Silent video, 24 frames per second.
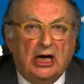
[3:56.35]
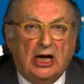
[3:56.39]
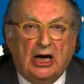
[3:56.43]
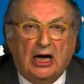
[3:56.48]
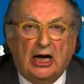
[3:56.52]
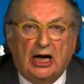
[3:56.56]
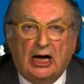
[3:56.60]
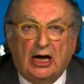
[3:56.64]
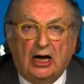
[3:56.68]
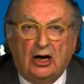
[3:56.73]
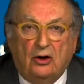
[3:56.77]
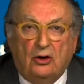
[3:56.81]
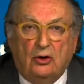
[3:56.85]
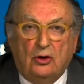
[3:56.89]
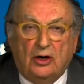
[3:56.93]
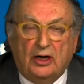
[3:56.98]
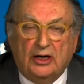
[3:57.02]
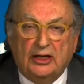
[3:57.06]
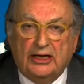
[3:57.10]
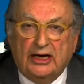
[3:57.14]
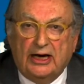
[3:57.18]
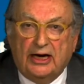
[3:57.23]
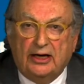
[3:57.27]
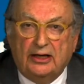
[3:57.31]
uh,
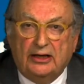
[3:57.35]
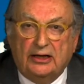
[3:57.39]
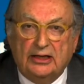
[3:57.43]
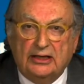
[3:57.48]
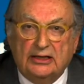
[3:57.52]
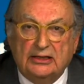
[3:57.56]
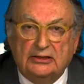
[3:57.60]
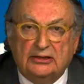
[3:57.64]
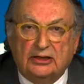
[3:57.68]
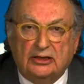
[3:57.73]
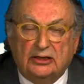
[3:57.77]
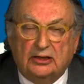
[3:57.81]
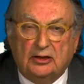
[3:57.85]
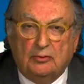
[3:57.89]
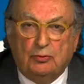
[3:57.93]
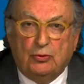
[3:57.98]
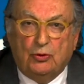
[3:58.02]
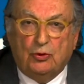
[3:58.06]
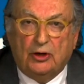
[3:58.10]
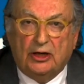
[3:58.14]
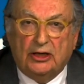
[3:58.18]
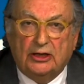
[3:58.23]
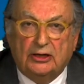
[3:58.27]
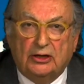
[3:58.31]
or they are things that the
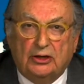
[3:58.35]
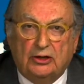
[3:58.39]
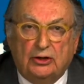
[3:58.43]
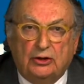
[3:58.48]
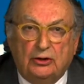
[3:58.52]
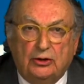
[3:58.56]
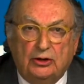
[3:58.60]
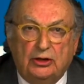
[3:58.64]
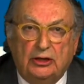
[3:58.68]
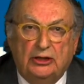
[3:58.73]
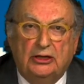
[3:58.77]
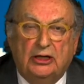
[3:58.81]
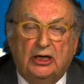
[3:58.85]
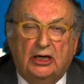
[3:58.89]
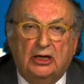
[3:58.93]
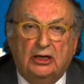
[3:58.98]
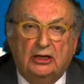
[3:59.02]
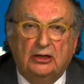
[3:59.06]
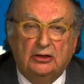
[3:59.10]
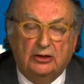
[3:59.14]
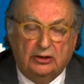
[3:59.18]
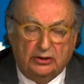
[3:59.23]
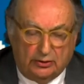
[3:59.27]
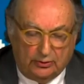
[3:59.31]
board
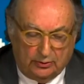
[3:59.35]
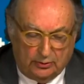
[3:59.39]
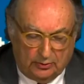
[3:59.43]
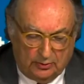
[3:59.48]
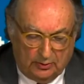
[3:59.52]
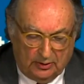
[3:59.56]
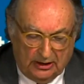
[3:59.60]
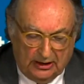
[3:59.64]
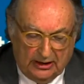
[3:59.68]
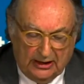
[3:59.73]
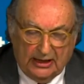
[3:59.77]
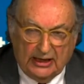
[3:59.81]
could do.